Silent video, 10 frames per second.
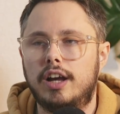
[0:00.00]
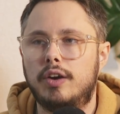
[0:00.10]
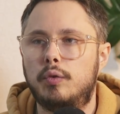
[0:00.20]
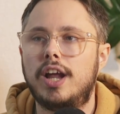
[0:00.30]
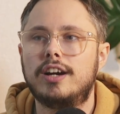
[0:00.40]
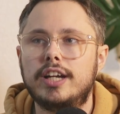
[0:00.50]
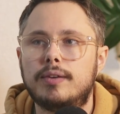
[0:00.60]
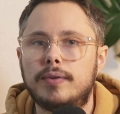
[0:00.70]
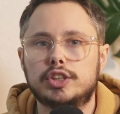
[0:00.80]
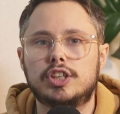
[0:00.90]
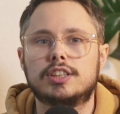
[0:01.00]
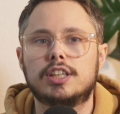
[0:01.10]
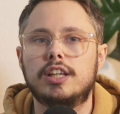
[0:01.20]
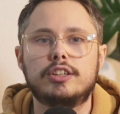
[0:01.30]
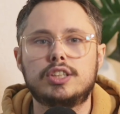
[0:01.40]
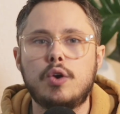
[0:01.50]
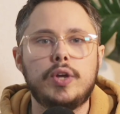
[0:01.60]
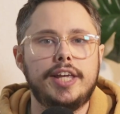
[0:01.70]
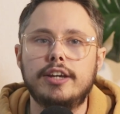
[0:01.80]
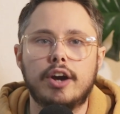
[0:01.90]
what I like about Josh, there's no
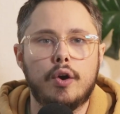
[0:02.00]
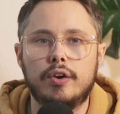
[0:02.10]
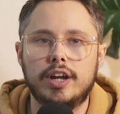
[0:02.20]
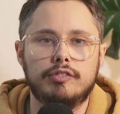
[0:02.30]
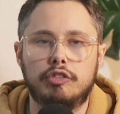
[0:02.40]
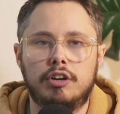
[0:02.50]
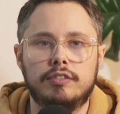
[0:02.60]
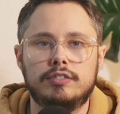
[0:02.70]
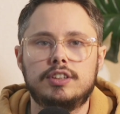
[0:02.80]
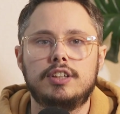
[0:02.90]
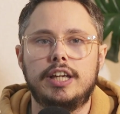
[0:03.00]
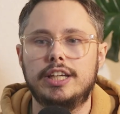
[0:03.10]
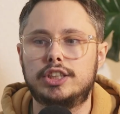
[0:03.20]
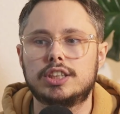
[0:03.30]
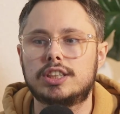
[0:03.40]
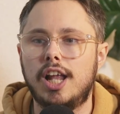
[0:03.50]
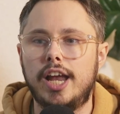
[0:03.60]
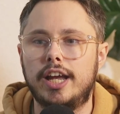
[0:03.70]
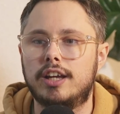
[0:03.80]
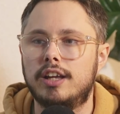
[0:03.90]
ego involved. He's just
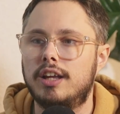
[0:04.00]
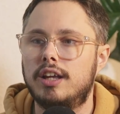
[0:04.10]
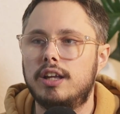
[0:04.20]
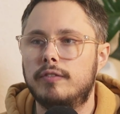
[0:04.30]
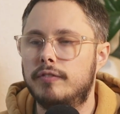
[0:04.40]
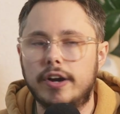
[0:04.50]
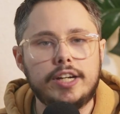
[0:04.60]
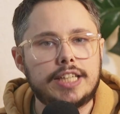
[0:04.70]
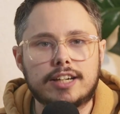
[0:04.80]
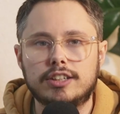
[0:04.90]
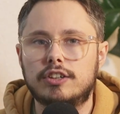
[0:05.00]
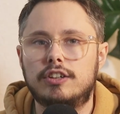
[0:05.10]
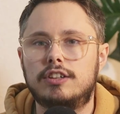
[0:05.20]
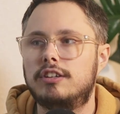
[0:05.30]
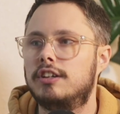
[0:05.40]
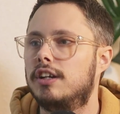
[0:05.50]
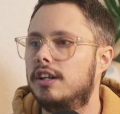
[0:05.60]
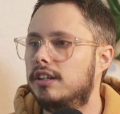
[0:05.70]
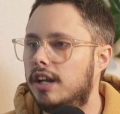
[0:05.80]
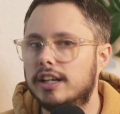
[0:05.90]
like very technical,
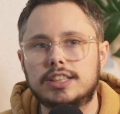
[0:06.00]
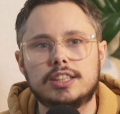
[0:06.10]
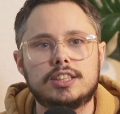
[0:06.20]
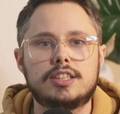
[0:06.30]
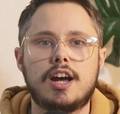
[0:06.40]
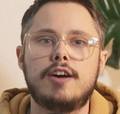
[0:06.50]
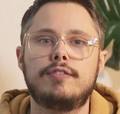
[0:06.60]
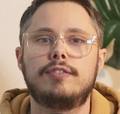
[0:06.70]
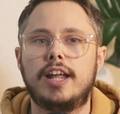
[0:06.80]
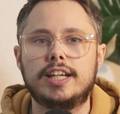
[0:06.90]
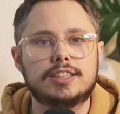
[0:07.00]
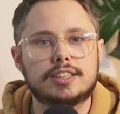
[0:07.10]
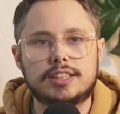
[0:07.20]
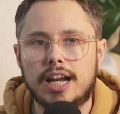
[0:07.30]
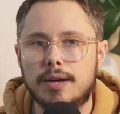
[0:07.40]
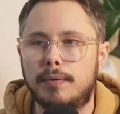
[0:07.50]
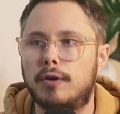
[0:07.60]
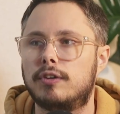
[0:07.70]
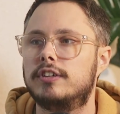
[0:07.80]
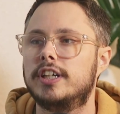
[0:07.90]
does his stuff, likes to set up
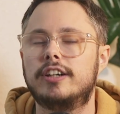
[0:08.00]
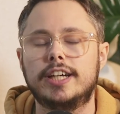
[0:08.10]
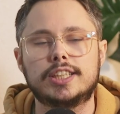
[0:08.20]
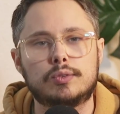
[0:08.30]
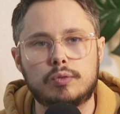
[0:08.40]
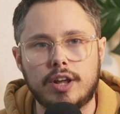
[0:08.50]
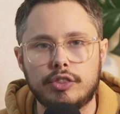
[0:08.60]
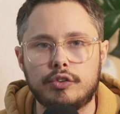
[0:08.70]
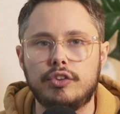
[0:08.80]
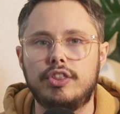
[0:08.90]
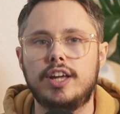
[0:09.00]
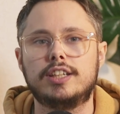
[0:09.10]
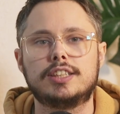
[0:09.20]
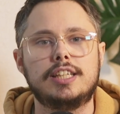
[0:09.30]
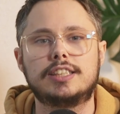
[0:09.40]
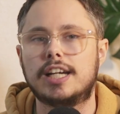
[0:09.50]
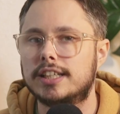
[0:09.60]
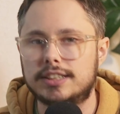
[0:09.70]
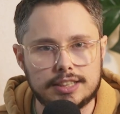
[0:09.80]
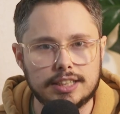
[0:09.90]
early, likes to run through things. He's got a
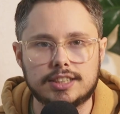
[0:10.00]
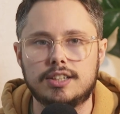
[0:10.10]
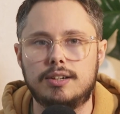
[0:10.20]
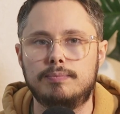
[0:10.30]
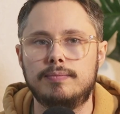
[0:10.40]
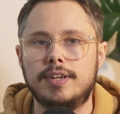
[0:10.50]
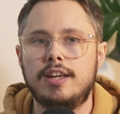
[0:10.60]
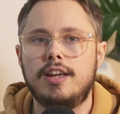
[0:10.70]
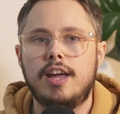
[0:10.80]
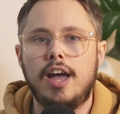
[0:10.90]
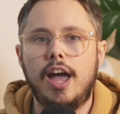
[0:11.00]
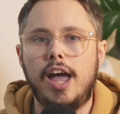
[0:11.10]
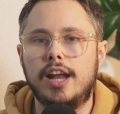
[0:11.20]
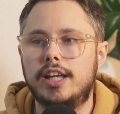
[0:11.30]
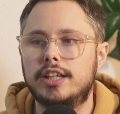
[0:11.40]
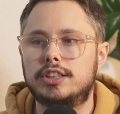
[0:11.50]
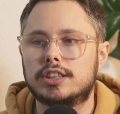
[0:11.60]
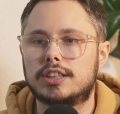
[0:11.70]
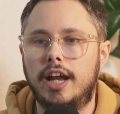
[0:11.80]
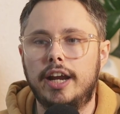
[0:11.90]
system, and he's
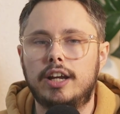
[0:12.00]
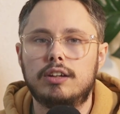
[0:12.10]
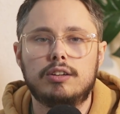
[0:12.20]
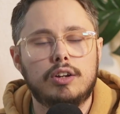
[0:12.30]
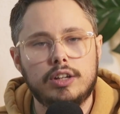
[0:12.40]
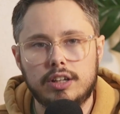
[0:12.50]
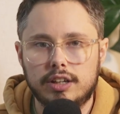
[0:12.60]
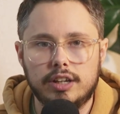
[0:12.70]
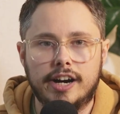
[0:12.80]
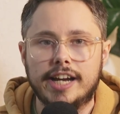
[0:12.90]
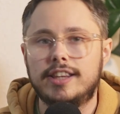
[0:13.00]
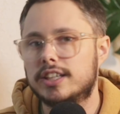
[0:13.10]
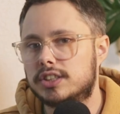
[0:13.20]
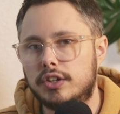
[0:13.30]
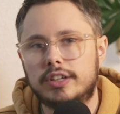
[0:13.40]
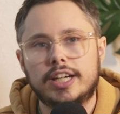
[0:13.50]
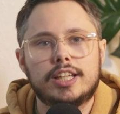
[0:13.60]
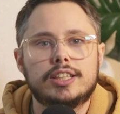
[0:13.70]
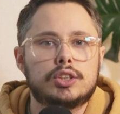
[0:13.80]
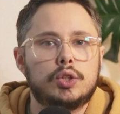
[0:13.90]
just like, you like this? Don't like
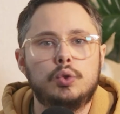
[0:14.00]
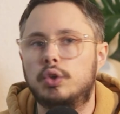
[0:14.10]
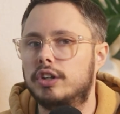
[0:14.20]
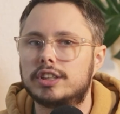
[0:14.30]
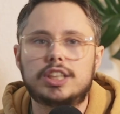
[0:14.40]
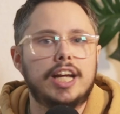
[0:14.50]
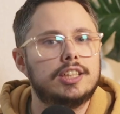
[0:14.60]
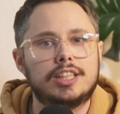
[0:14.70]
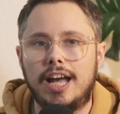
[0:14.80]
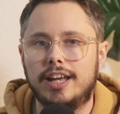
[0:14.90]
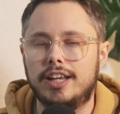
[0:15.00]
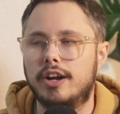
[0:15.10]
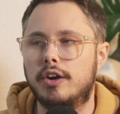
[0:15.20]
this? Cool, we'll change that,